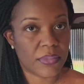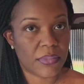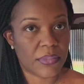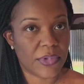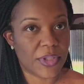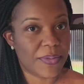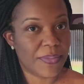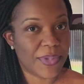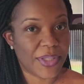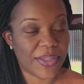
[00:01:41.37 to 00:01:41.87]

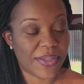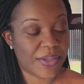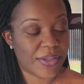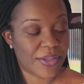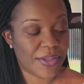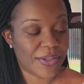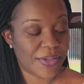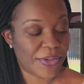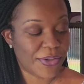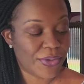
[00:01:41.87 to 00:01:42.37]
I'm not
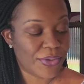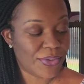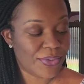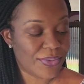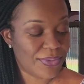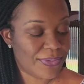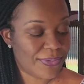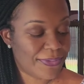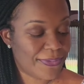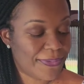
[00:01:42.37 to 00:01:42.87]
telling you.
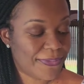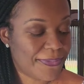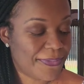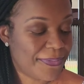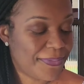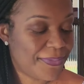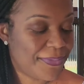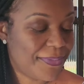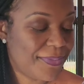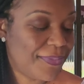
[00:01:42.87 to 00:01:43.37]

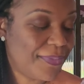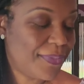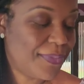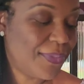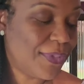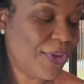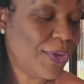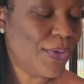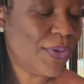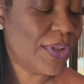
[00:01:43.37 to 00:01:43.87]
Okay
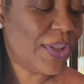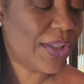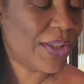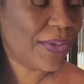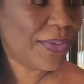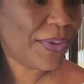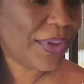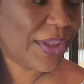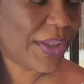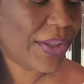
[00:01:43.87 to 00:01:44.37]
will
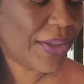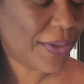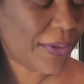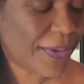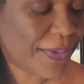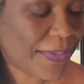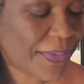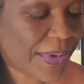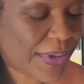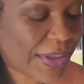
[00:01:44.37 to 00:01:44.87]

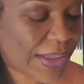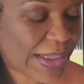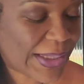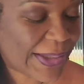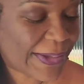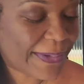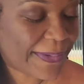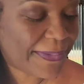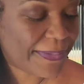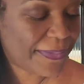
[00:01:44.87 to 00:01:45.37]
Hey, you already
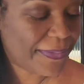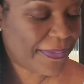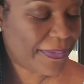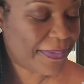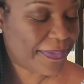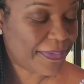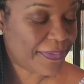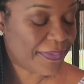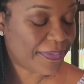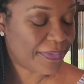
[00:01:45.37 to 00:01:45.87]
know I'm gonna eat
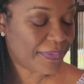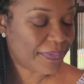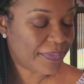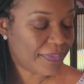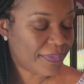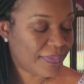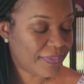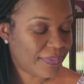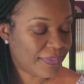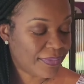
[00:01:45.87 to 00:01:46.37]
off your
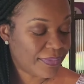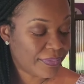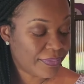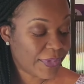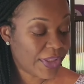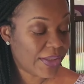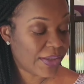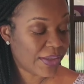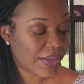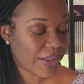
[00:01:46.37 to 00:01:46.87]
plate.
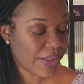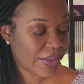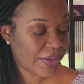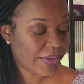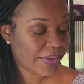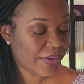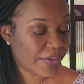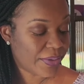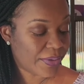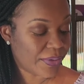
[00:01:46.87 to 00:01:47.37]

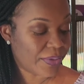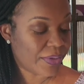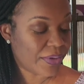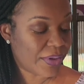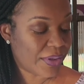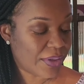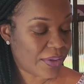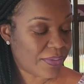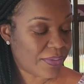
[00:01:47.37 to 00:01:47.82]
Exactly. So you